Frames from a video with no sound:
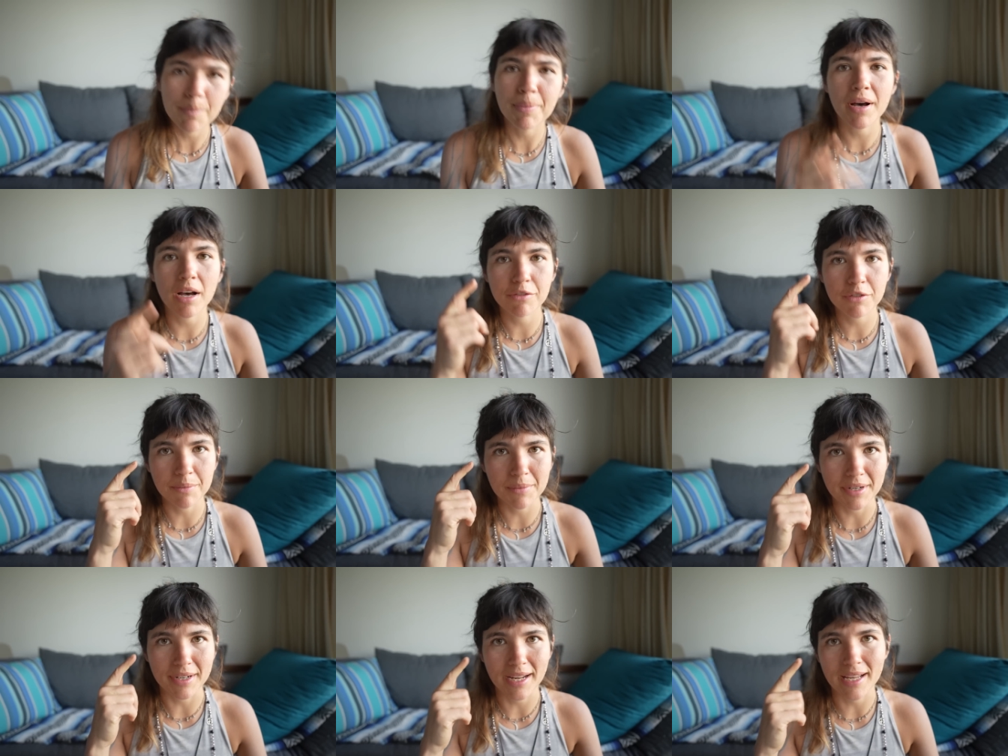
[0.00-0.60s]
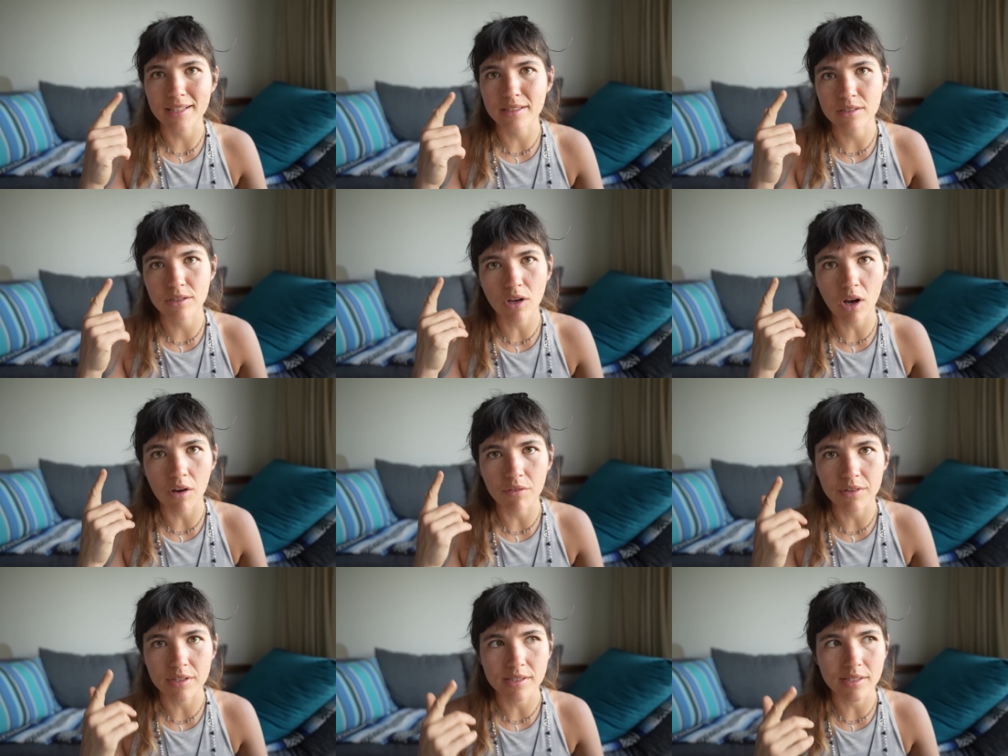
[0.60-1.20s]
Apart from their heads,
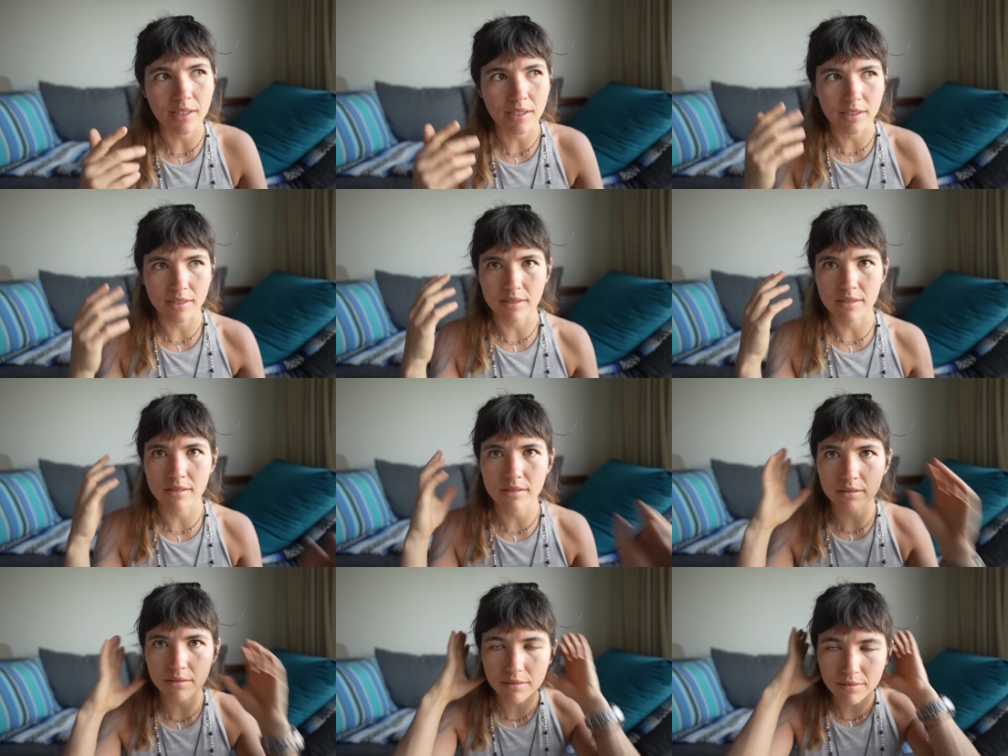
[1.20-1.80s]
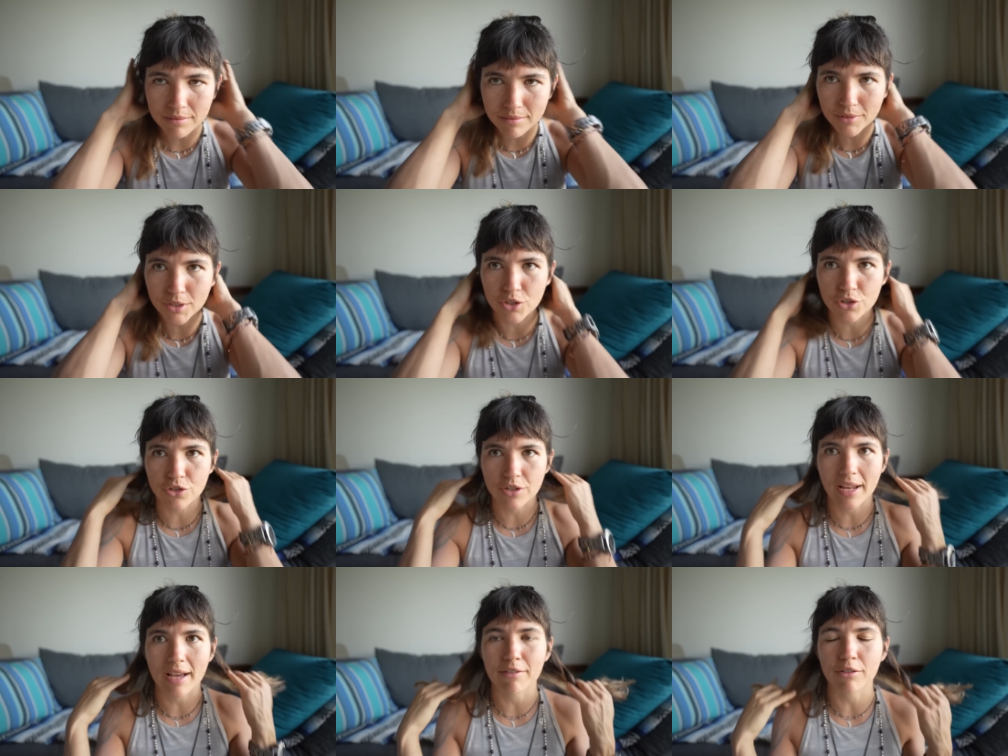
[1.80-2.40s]
obviously, because you
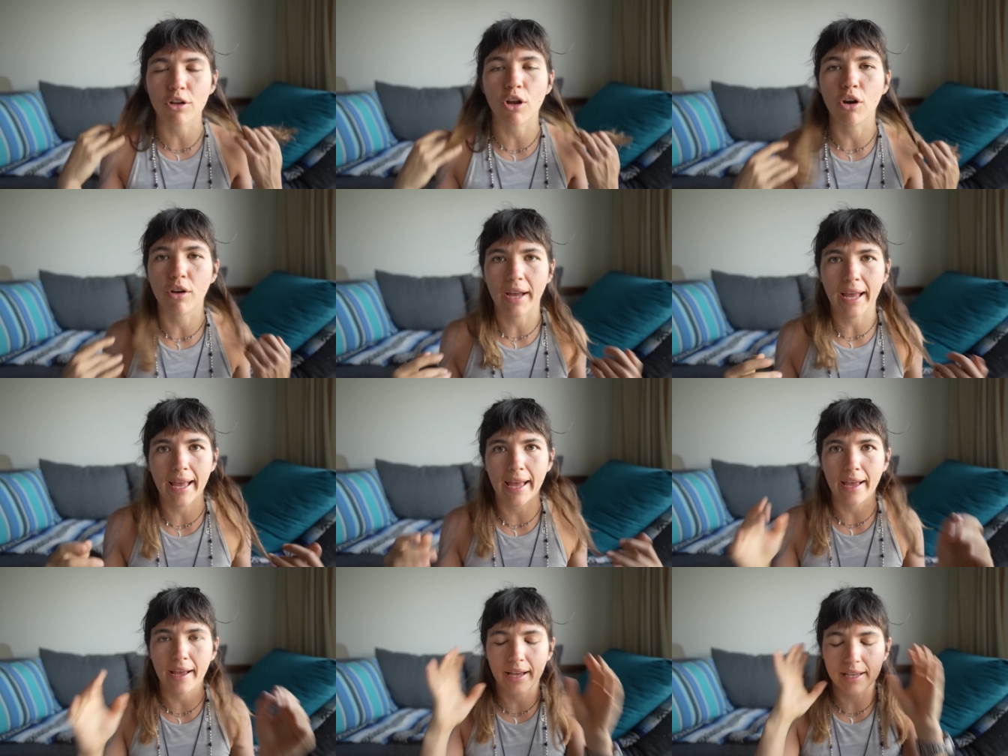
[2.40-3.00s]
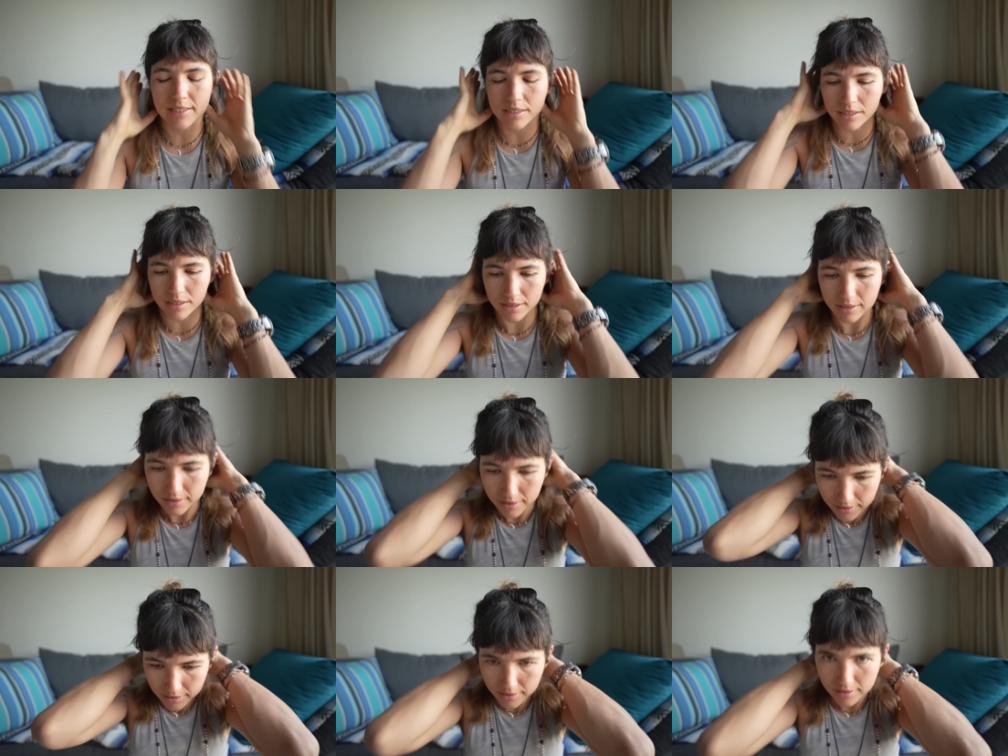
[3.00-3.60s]
should have long hair as
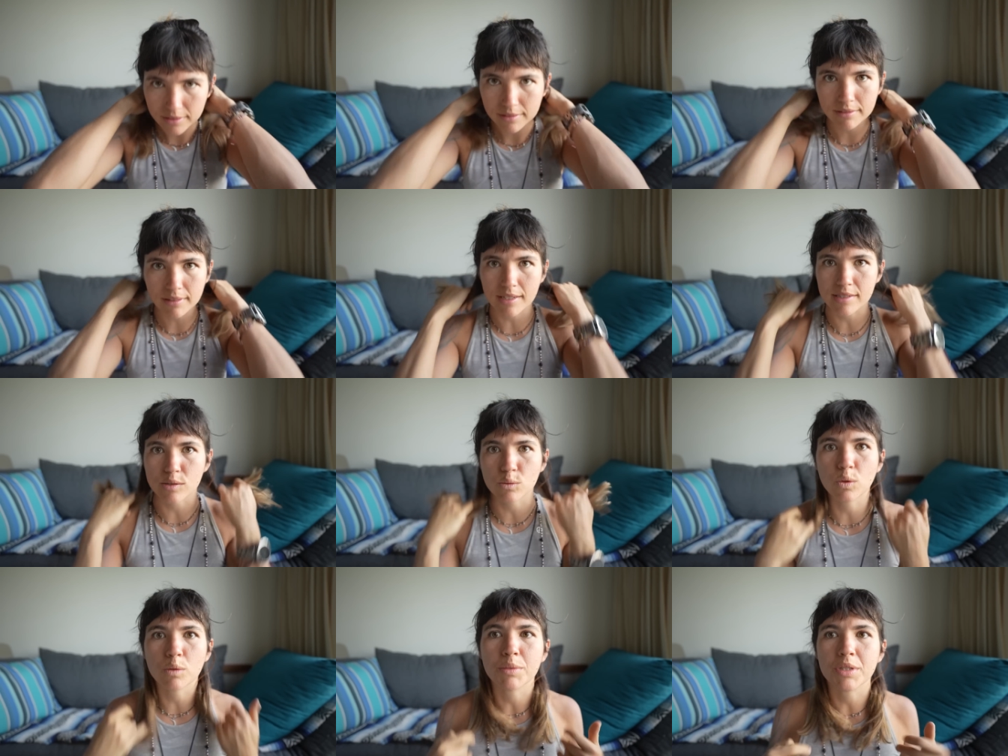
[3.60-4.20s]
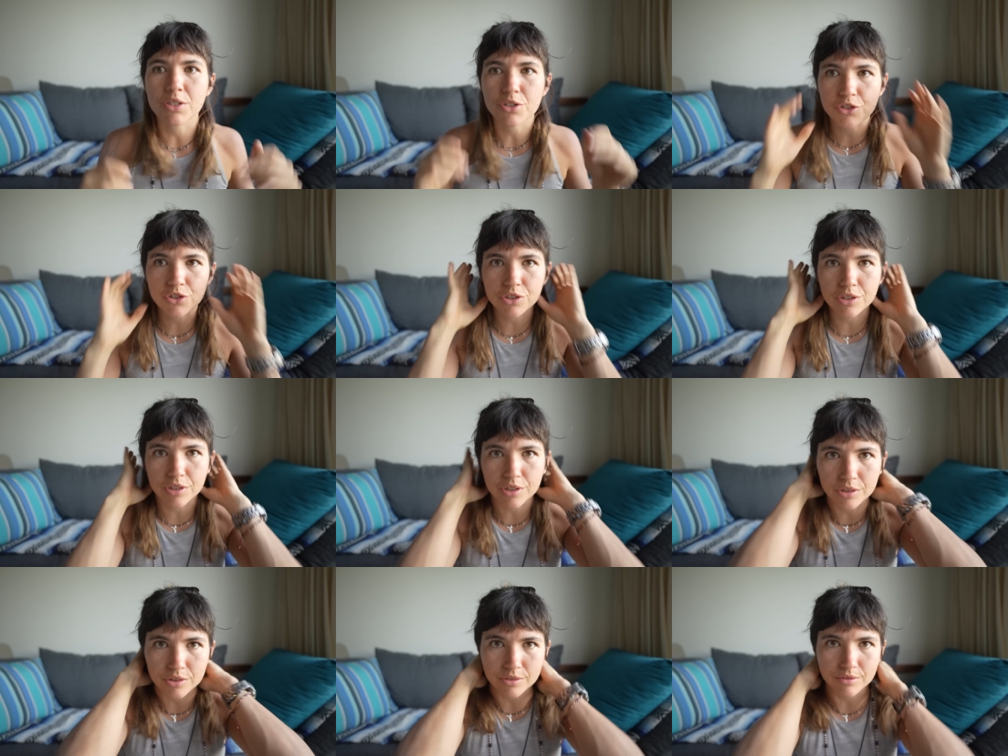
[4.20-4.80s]
a as a woman,
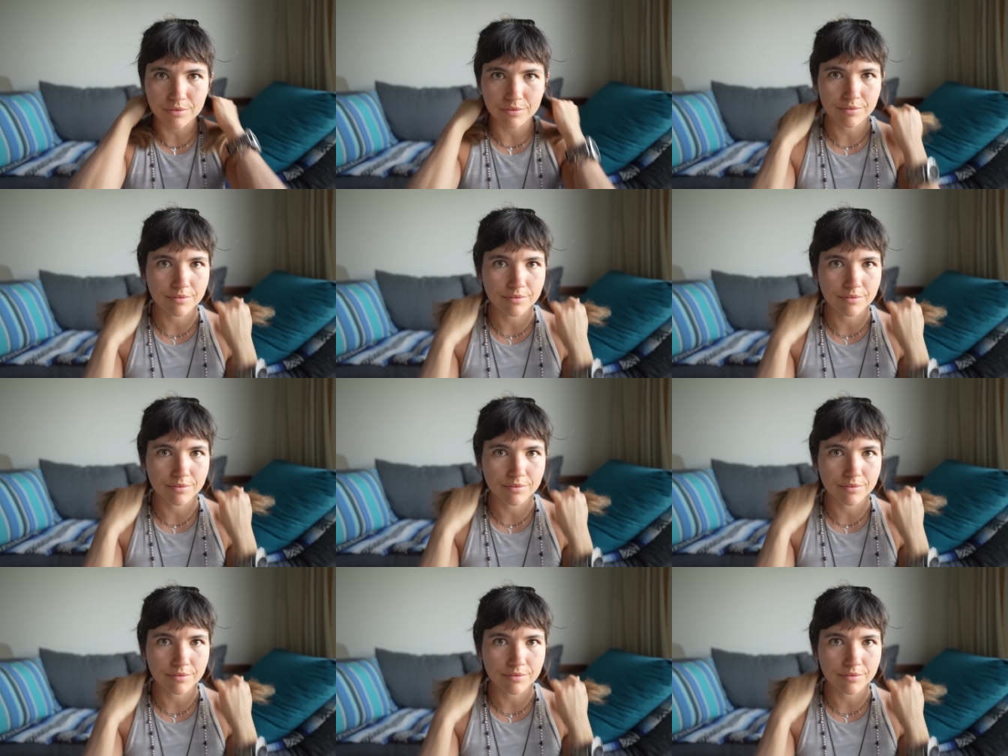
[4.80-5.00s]
shouldn't you?